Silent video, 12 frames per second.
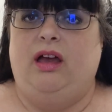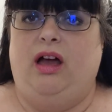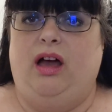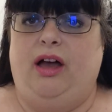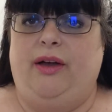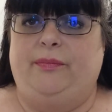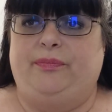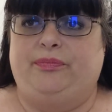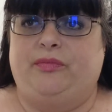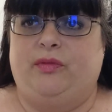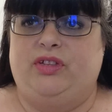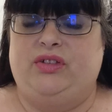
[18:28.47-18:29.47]
As
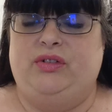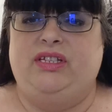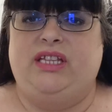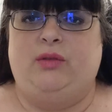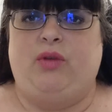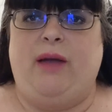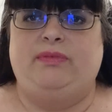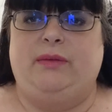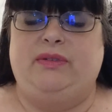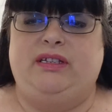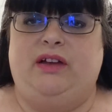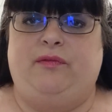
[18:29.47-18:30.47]
soon as they wrapped
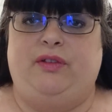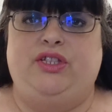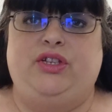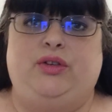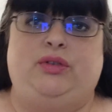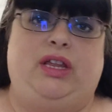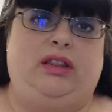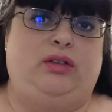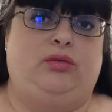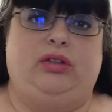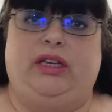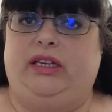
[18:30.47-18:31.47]
up stuff with 2, they
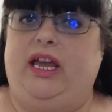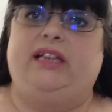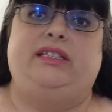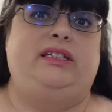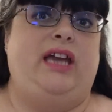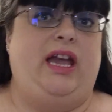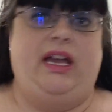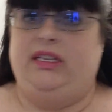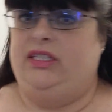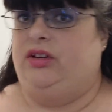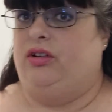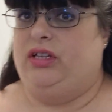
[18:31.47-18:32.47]
literally next day
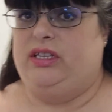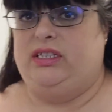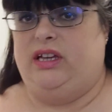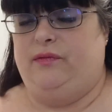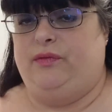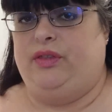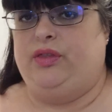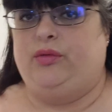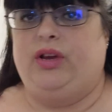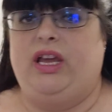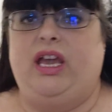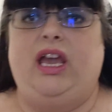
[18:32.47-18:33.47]
started stuff with
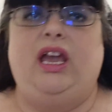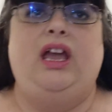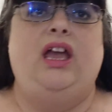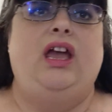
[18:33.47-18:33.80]
3.